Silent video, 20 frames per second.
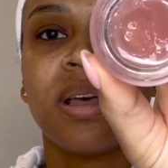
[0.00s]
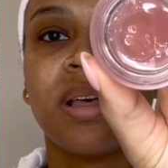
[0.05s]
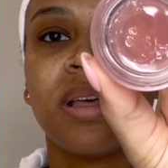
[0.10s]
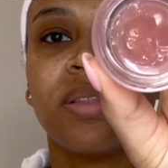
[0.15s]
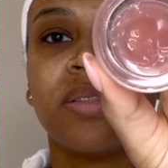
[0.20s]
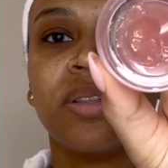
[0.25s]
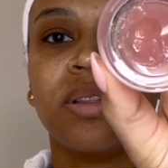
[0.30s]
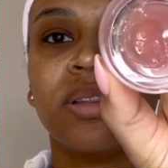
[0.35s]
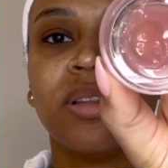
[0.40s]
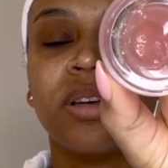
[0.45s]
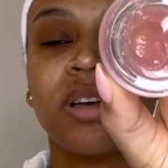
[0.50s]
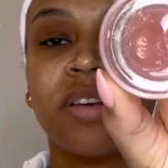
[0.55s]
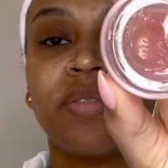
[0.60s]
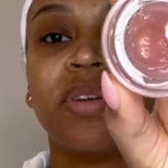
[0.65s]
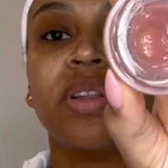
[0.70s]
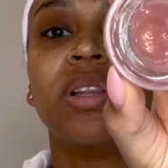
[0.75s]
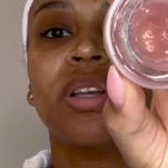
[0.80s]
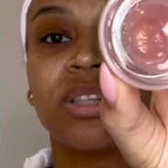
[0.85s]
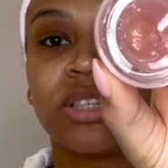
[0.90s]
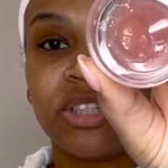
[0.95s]
the look of it
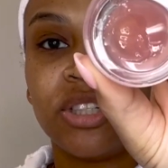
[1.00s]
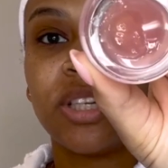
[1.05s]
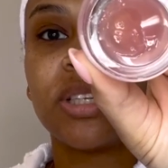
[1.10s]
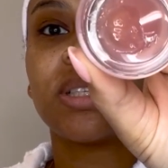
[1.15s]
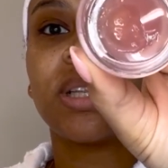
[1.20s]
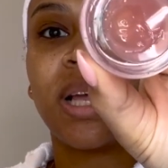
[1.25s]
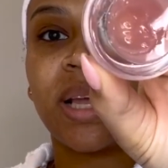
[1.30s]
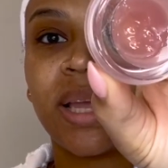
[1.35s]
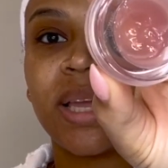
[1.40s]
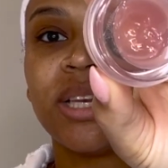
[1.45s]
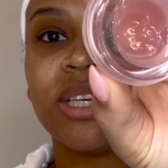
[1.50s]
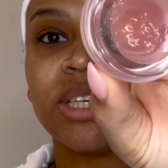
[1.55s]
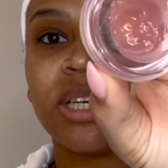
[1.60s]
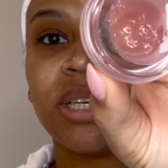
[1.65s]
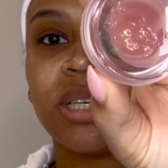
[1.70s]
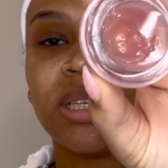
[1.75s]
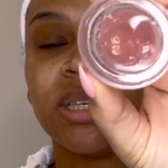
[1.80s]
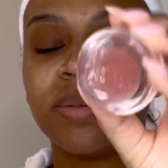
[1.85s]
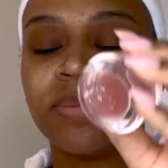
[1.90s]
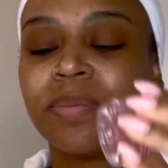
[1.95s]
looks just like a
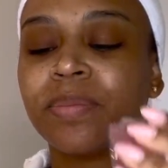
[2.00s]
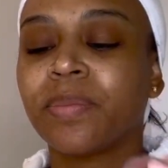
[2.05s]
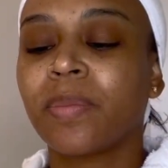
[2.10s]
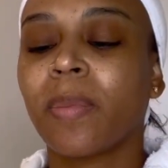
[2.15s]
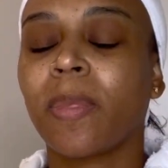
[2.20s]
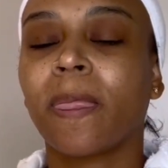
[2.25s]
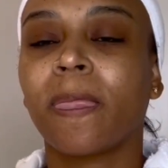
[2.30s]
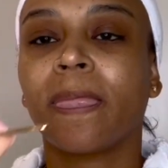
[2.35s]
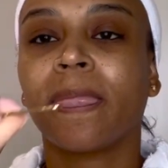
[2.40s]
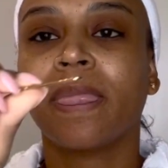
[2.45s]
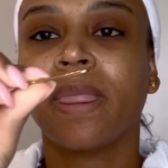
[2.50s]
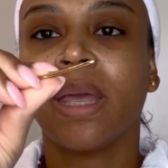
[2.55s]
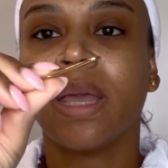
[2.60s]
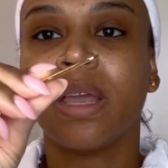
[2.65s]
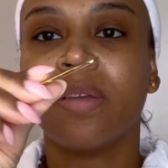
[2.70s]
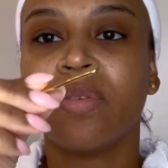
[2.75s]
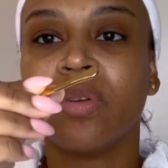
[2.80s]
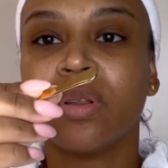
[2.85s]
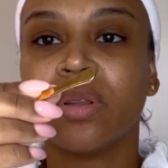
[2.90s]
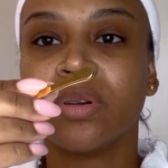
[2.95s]
jelly. They give
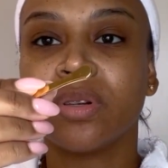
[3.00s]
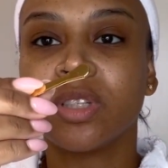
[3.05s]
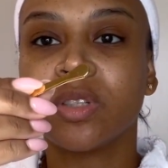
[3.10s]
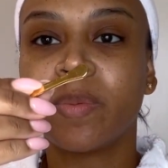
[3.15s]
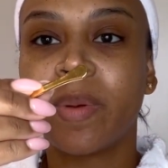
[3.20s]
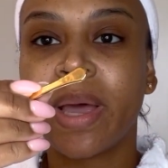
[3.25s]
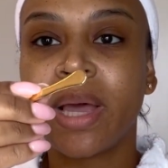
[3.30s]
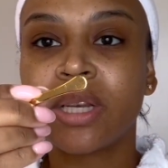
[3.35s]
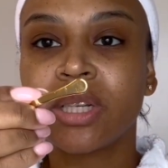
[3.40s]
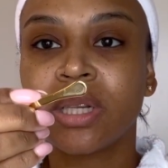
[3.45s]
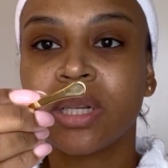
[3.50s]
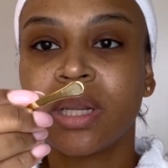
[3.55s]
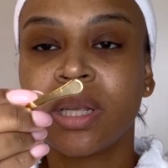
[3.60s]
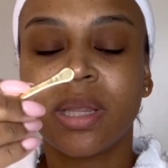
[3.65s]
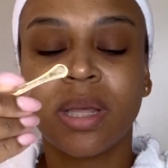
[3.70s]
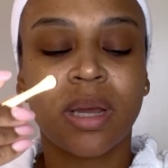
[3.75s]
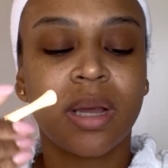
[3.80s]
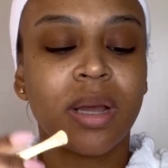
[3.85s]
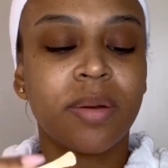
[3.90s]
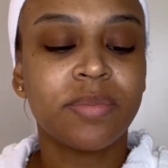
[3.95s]
you a little spatula that
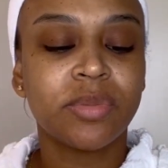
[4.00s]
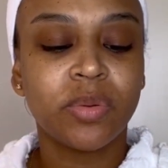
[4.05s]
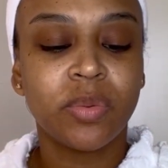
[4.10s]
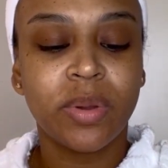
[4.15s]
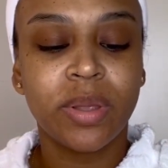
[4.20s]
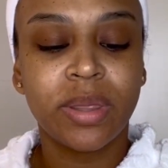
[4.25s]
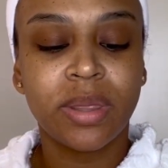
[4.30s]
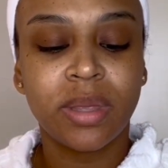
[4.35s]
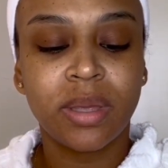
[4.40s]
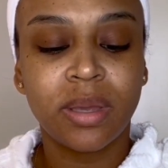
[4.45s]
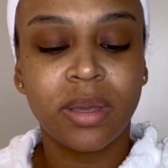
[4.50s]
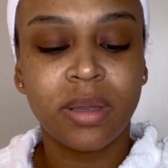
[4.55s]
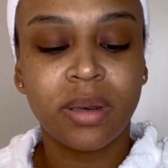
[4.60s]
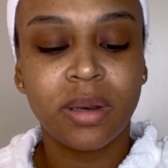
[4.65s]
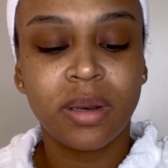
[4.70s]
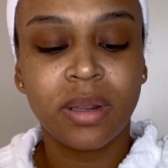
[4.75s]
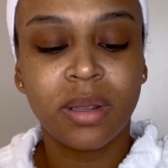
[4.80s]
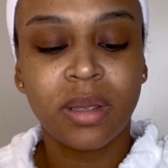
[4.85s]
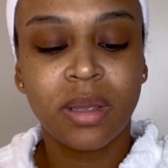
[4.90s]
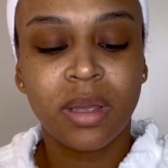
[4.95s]
comes with it.
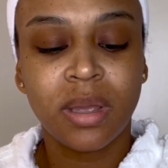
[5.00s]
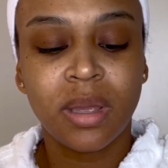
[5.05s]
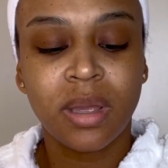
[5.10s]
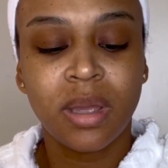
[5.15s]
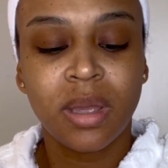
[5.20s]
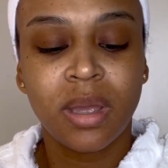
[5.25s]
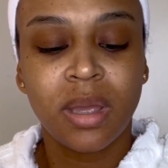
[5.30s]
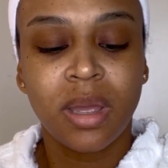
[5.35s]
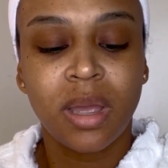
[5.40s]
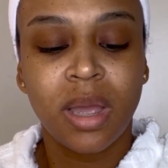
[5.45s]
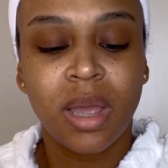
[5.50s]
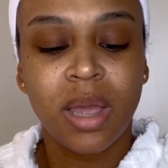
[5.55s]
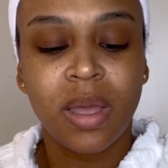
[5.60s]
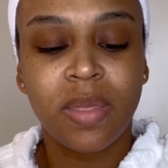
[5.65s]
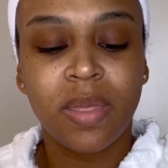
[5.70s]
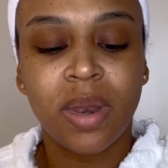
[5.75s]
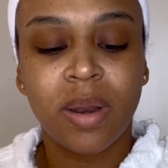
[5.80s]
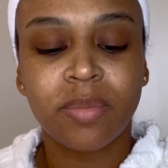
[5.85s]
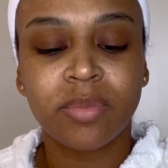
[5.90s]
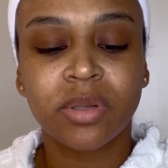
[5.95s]
And then
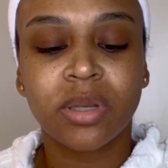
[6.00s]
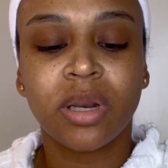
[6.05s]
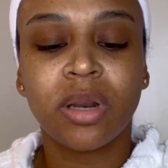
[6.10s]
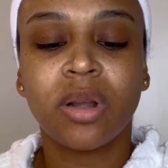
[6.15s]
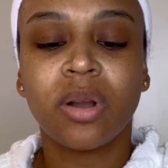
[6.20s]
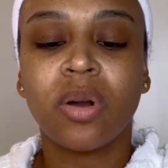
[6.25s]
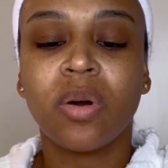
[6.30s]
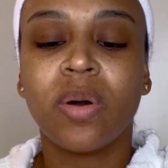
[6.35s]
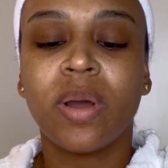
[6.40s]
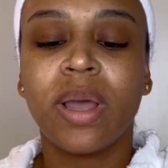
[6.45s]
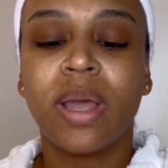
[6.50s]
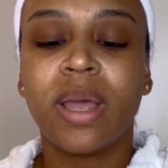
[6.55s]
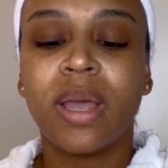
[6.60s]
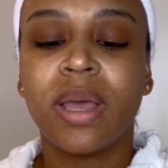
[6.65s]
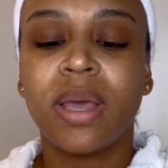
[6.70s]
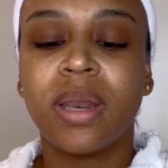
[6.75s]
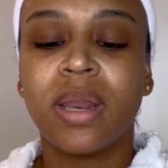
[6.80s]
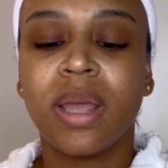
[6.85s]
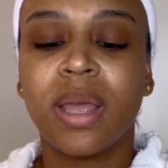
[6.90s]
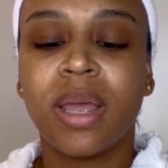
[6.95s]
I'm just gonna go
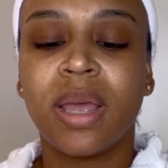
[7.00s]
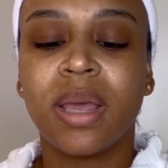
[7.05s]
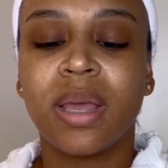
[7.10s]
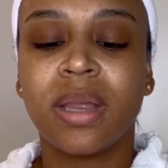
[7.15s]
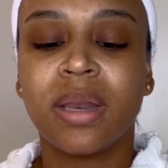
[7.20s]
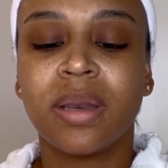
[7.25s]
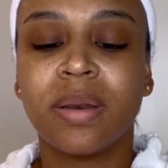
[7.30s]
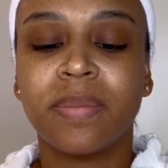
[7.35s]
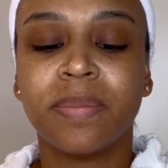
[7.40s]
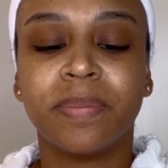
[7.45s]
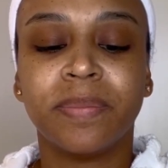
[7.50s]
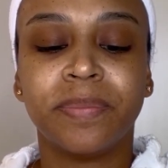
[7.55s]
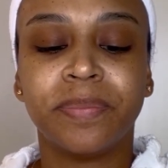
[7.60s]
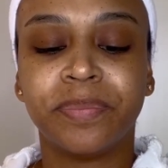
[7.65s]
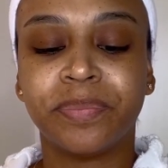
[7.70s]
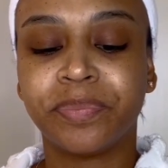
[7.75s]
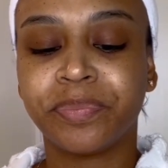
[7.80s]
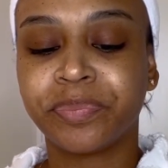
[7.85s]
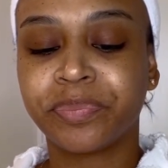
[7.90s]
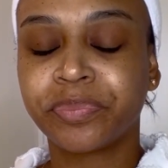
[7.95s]
ahead and
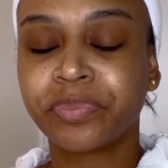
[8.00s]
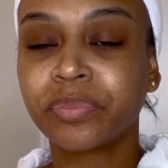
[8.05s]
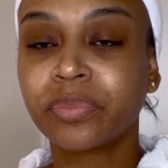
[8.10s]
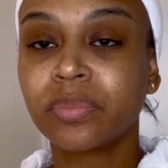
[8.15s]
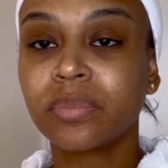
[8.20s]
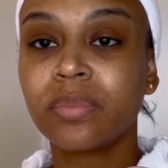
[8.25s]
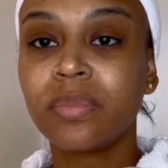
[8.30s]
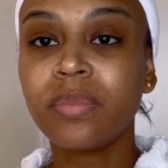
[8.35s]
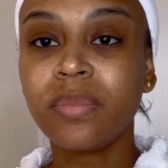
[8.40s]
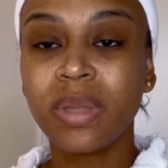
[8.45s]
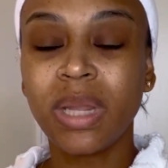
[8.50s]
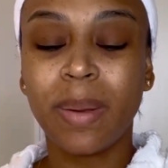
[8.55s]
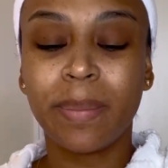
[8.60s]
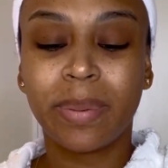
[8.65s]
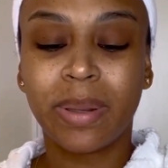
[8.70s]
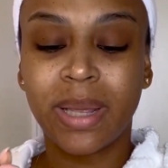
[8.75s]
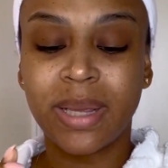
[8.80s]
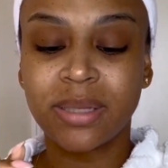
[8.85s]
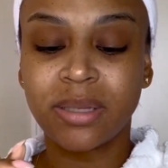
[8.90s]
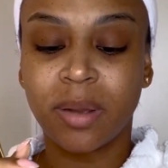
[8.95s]

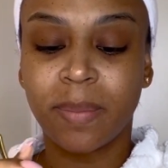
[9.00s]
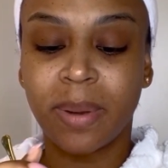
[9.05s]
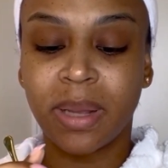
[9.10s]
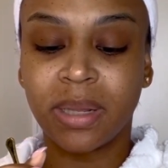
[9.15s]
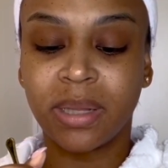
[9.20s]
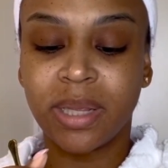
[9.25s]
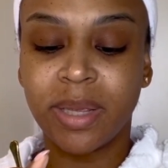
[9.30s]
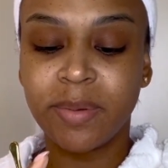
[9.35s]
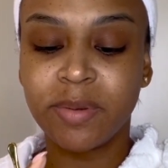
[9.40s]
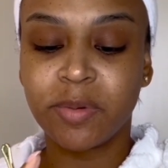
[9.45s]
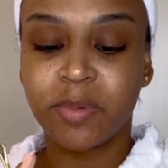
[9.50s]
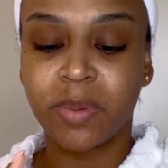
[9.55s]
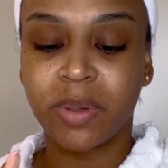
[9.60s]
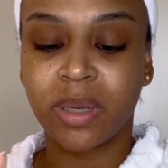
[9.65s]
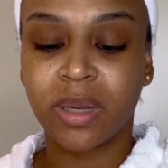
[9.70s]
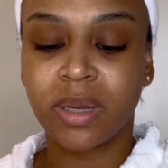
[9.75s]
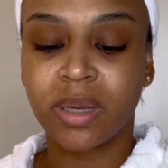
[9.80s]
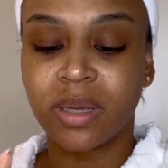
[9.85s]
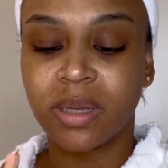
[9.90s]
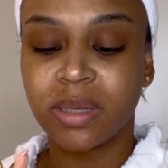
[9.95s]
place on my lips
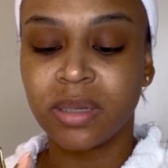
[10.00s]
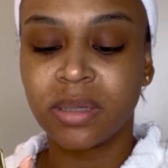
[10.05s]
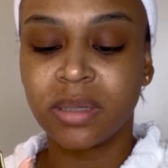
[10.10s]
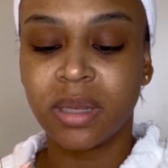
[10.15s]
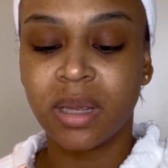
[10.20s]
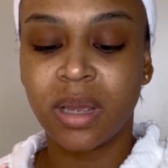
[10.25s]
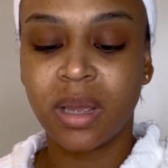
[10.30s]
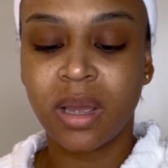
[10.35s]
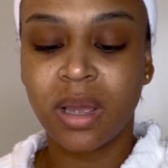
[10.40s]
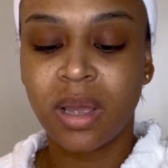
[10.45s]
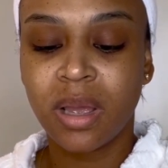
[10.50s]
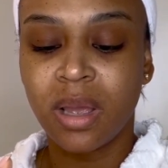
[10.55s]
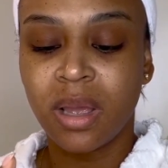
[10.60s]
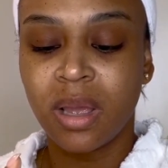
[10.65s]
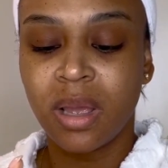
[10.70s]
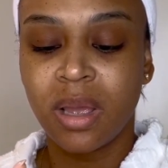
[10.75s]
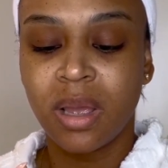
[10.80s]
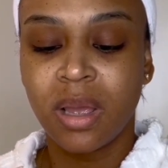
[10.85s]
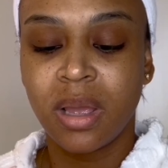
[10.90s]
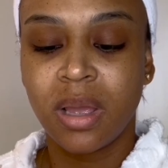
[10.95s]
because
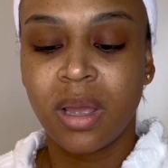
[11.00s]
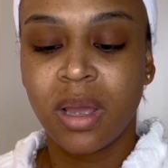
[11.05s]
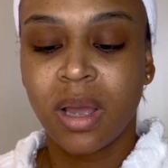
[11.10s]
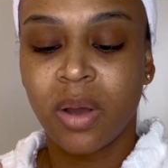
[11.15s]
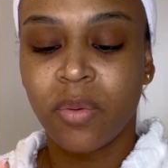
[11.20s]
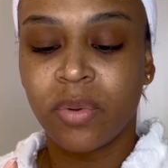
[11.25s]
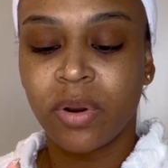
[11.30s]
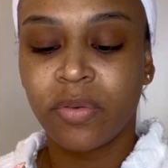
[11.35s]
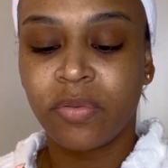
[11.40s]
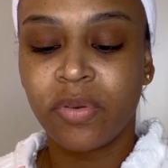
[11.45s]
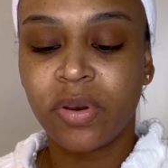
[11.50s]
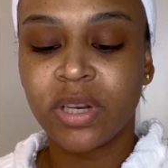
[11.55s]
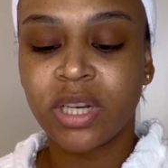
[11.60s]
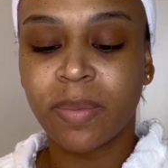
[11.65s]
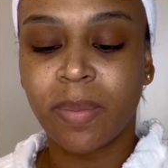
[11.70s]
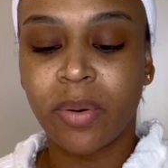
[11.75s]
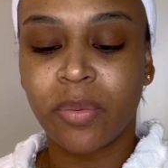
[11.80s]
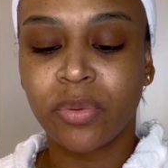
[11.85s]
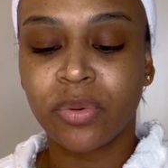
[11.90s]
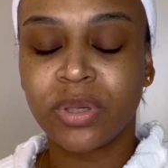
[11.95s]
I wanna finish up my
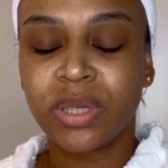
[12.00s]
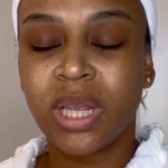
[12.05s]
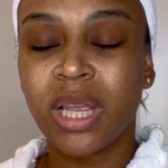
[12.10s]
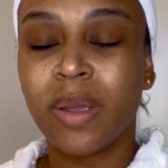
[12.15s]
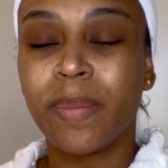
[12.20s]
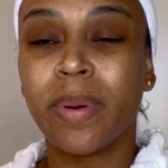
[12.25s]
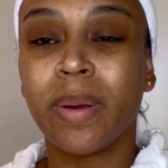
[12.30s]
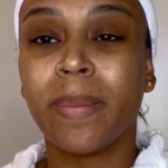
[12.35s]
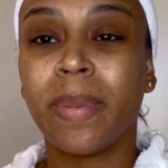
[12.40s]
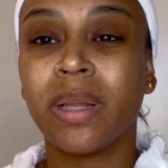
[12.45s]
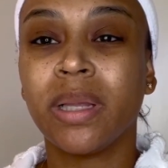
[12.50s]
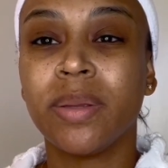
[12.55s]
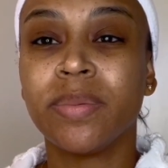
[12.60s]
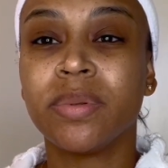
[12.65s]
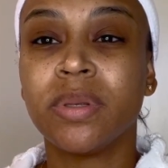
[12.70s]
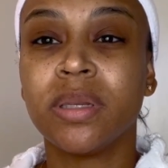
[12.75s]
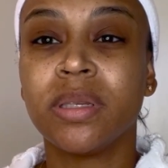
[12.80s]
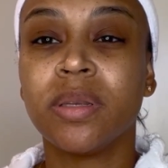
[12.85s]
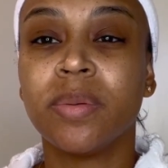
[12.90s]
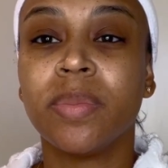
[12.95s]
routine, but my lips
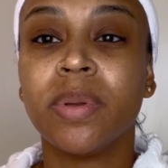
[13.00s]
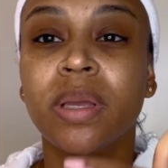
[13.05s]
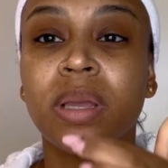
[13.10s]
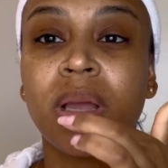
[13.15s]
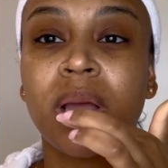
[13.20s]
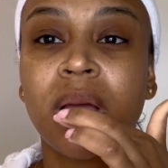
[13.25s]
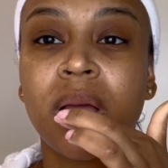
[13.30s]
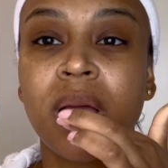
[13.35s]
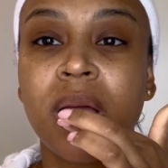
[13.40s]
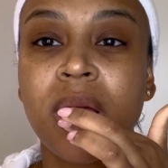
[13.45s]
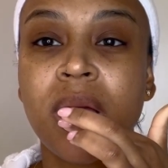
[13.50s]
need to be